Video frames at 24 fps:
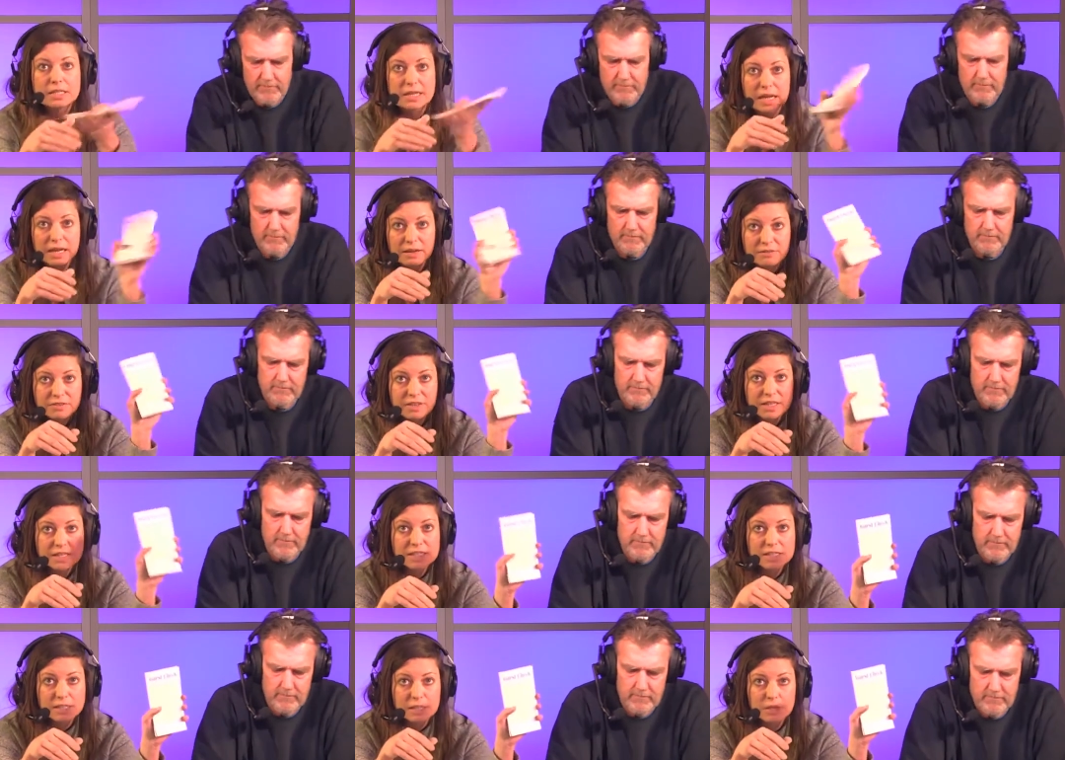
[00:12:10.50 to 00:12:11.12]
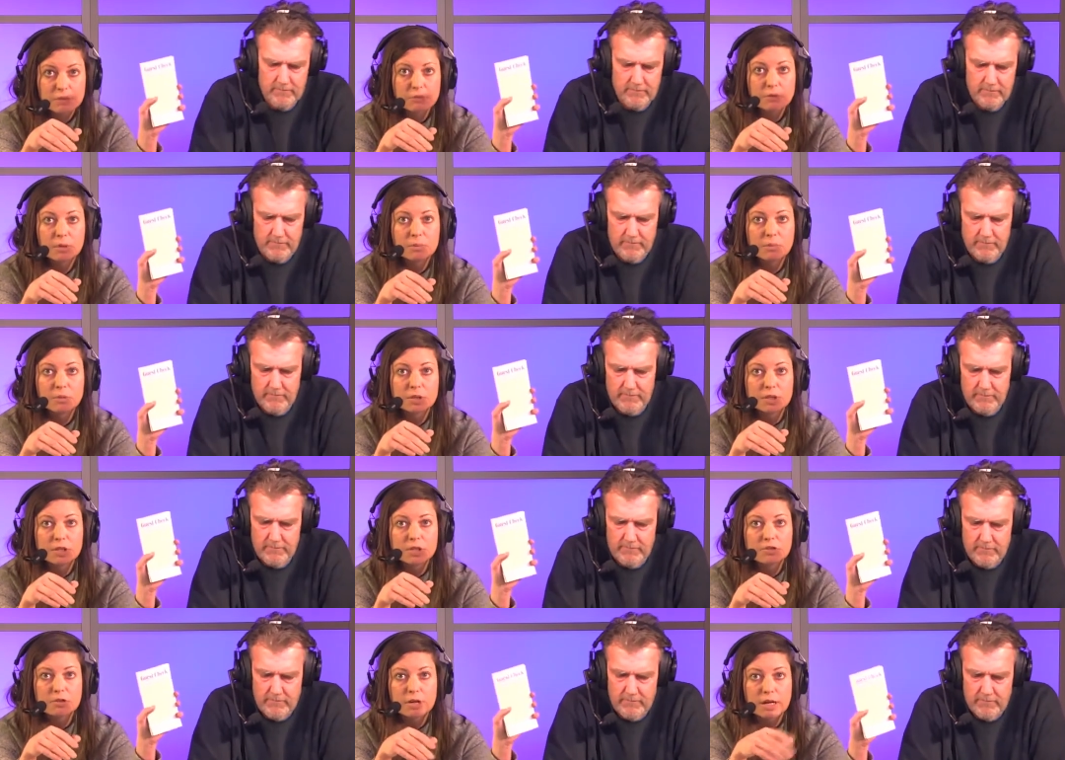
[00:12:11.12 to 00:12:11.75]
Speaker 1: to have this in the room
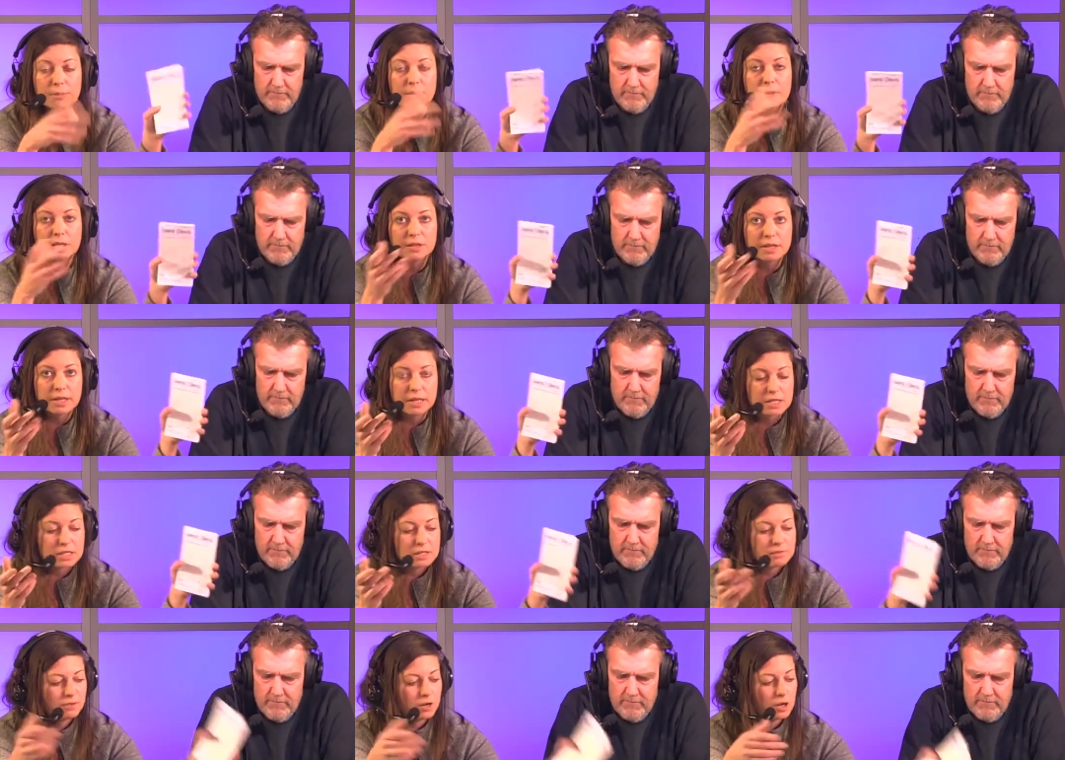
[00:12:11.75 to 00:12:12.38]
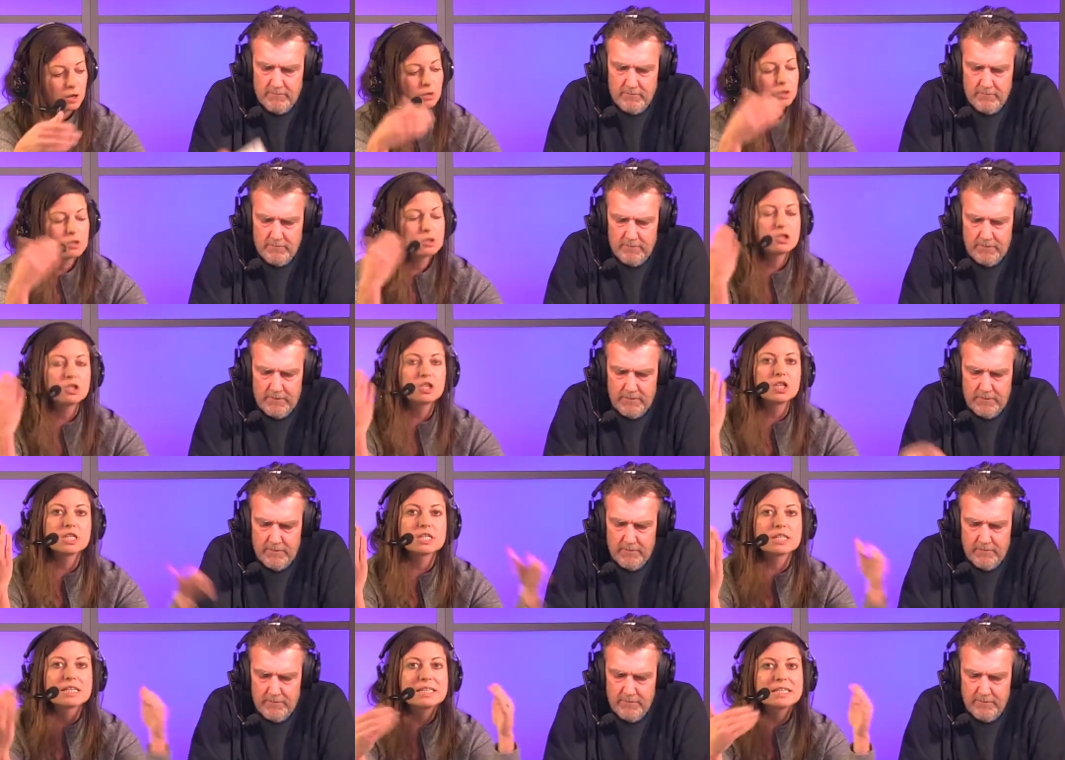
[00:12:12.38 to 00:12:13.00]
with the treadmill than his phone. So
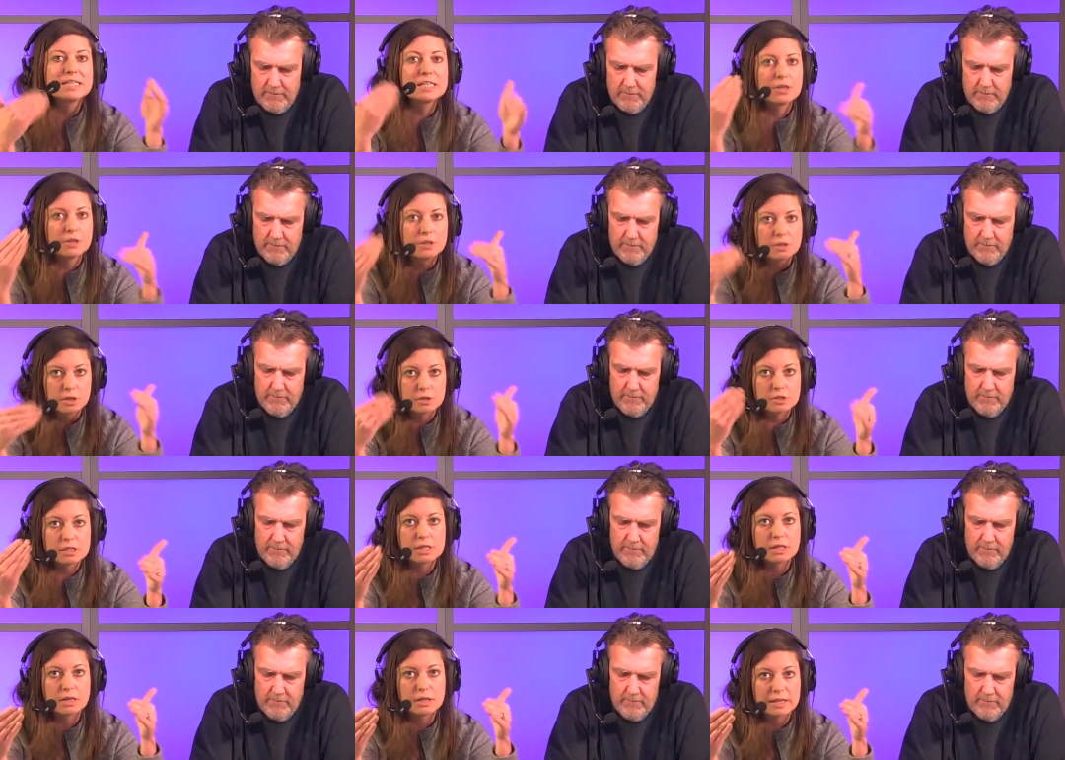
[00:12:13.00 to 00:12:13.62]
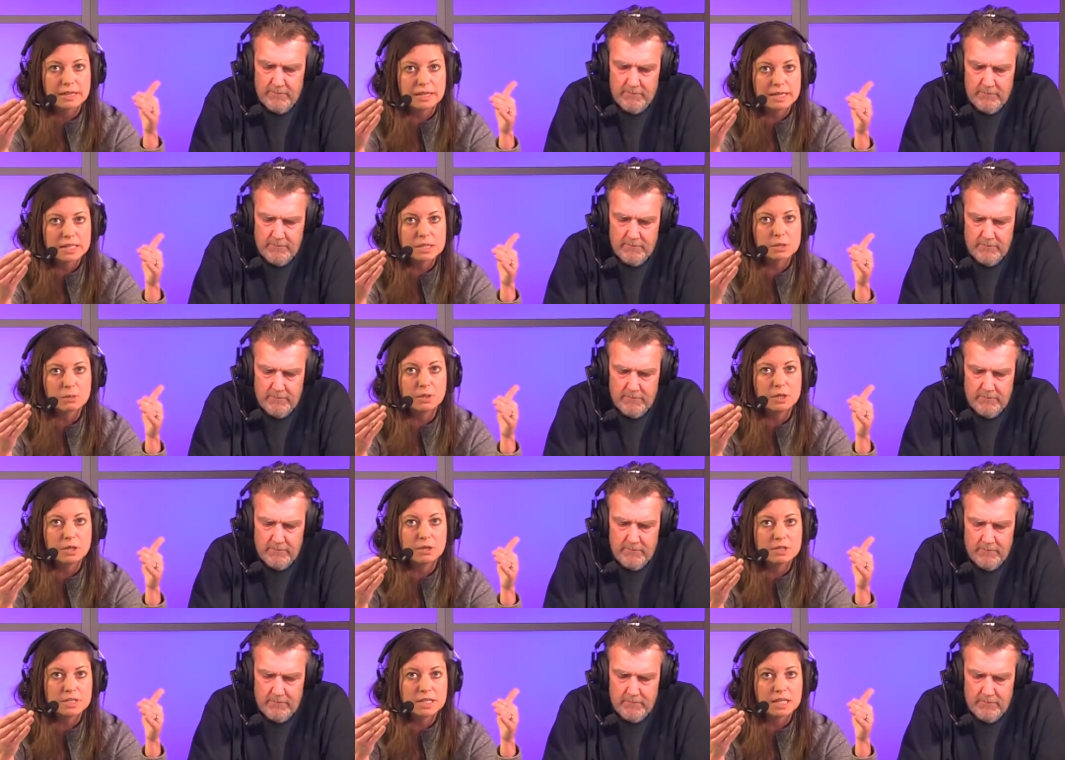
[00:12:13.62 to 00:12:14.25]
just consider those little things
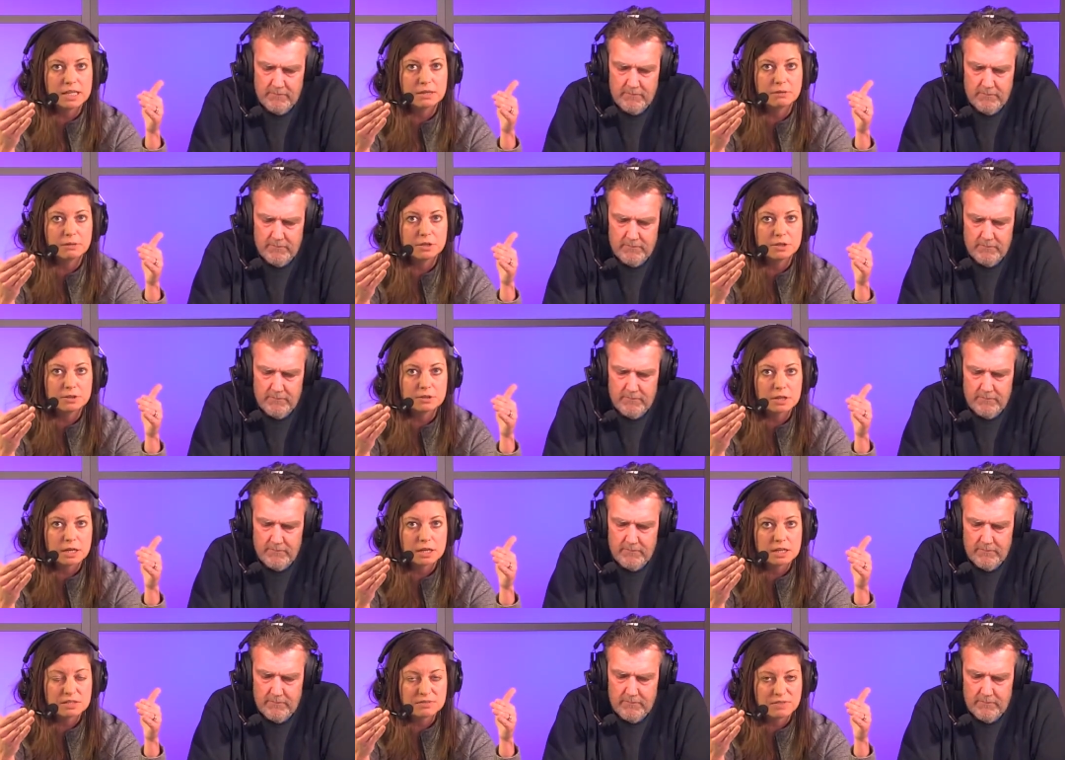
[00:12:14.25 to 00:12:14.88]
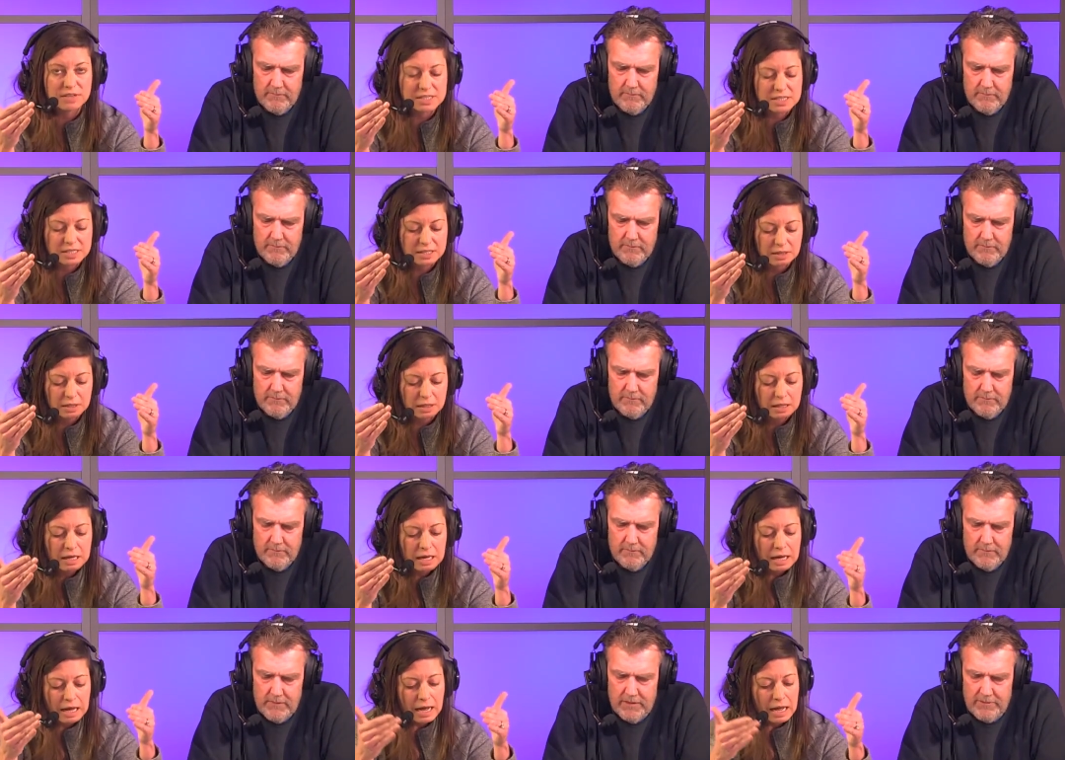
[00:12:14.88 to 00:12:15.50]
when you're dealing with your dog's
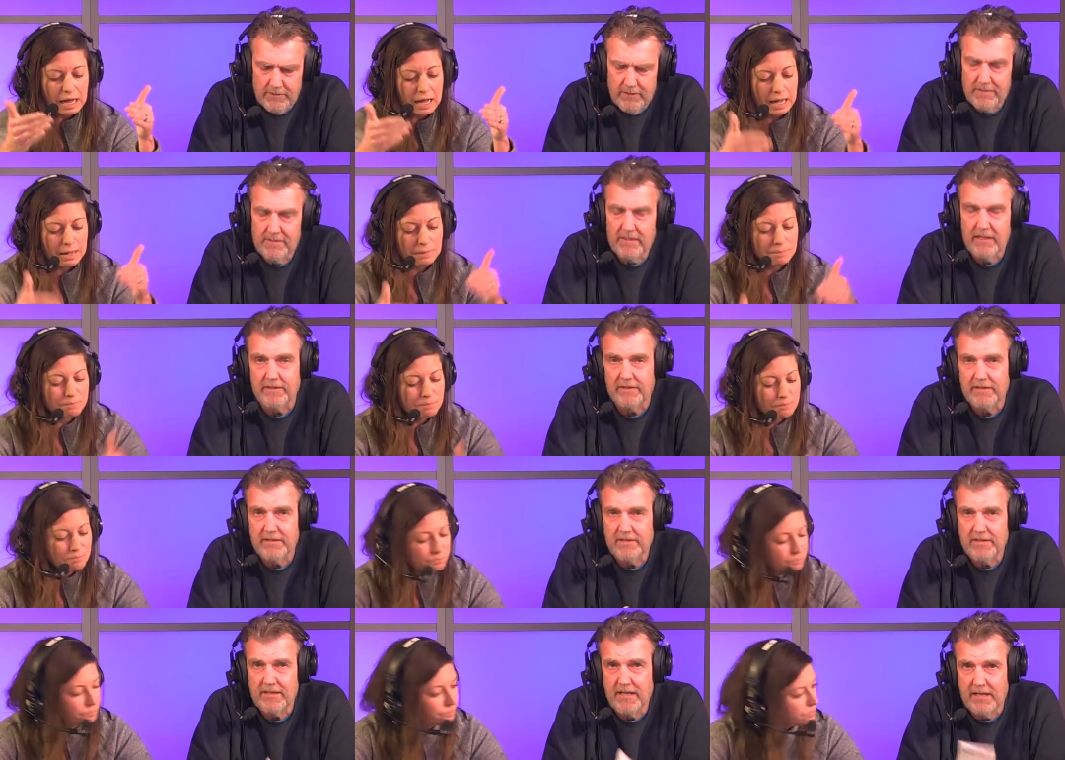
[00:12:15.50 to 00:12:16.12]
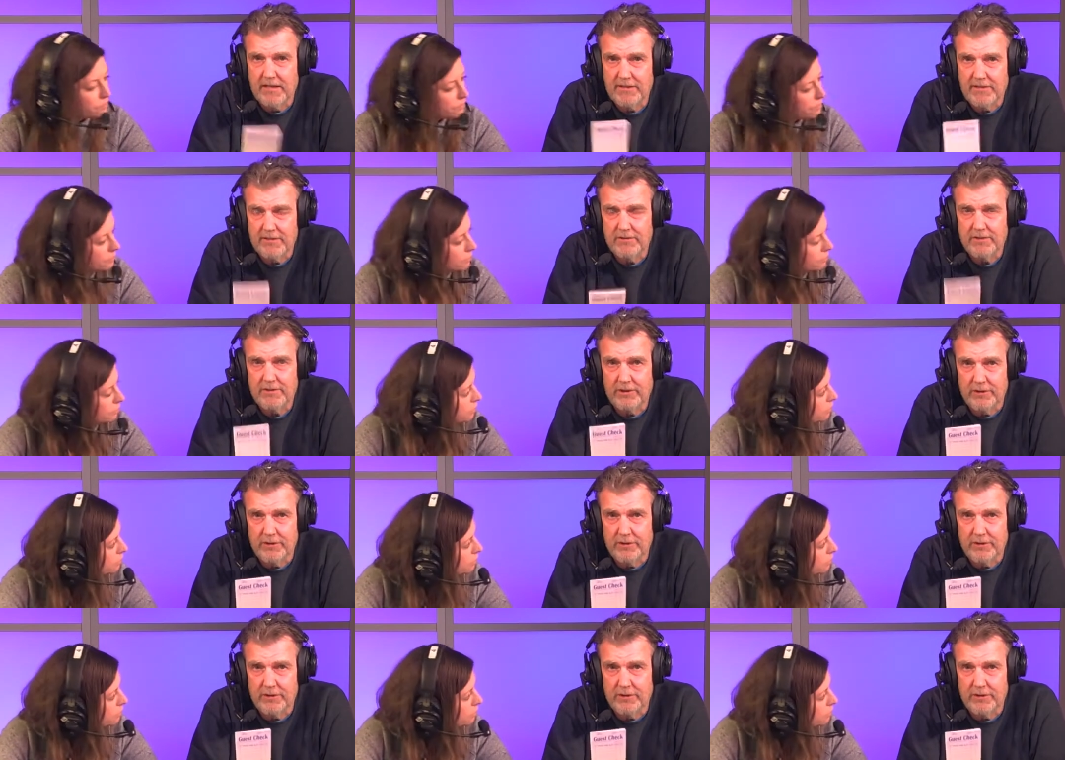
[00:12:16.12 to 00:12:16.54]
physical.
Speaker 2: I was going to say, this ties